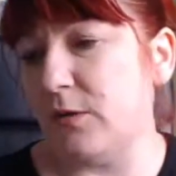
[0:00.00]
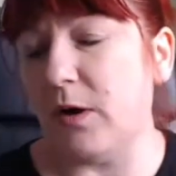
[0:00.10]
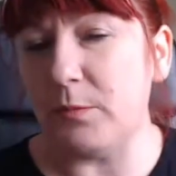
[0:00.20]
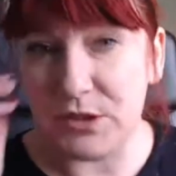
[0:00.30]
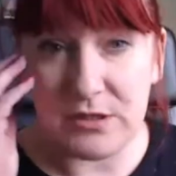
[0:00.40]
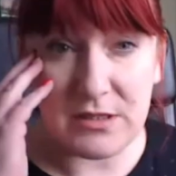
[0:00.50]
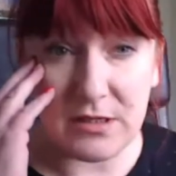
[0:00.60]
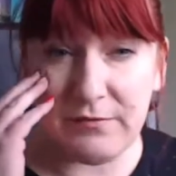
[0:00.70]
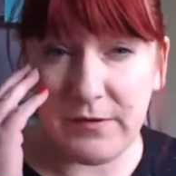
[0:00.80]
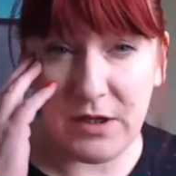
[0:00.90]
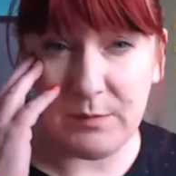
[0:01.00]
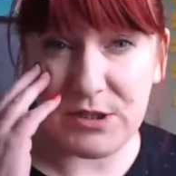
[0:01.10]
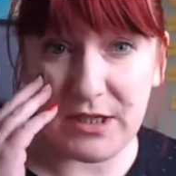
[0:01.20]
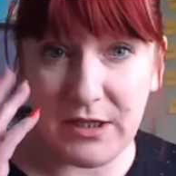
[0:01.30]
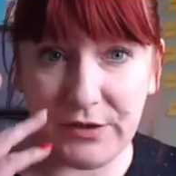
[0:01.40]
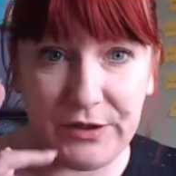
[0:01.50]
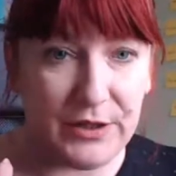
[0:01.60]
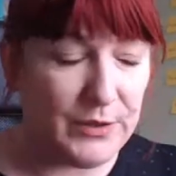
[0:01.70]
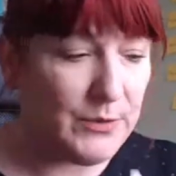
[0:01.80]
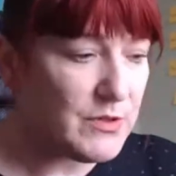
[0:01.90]
options of verbiage that you're going to
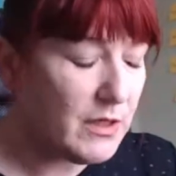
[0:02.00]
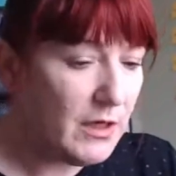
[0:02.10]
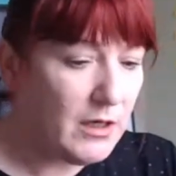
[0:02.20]
use.